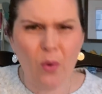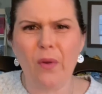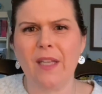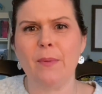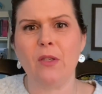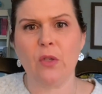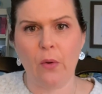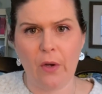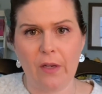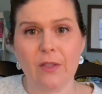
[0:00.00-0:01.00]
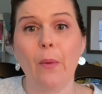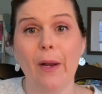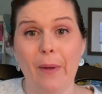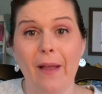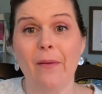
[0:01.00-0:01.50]
that smells so good. So
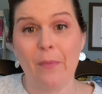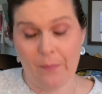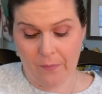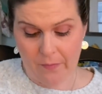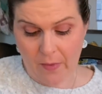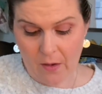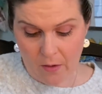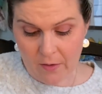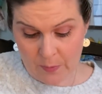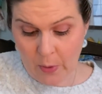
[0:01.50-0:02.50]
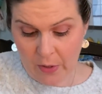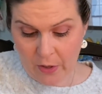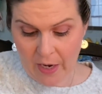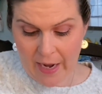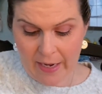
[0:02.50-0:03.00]
anyway,
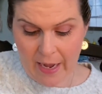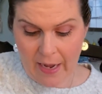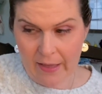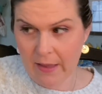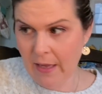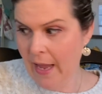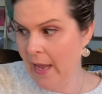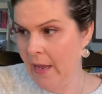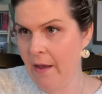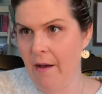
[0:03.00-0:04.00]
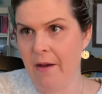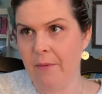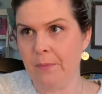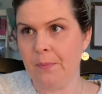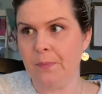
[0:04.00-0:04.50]
spoiler alert, I got a
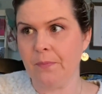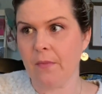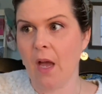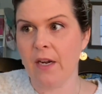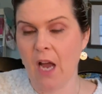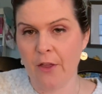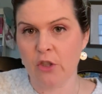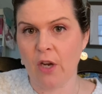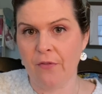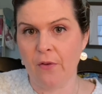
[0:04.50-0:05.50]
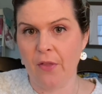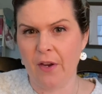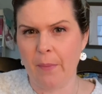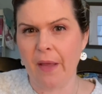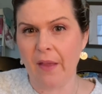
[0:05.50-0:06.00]
another truffle
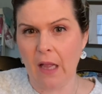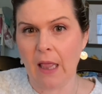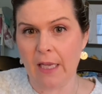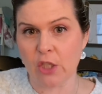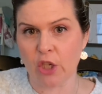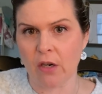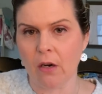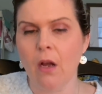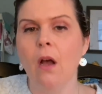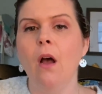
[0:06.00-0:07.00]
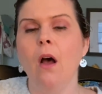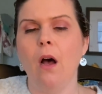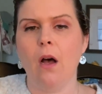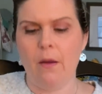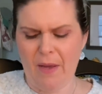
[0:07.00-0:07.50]
therapy, I think, cleanser.
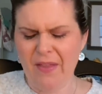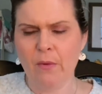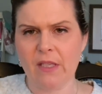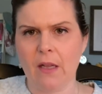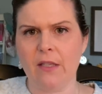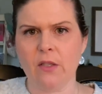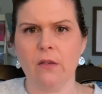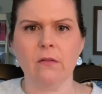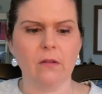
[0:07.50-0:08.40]
I think it was a cleanser,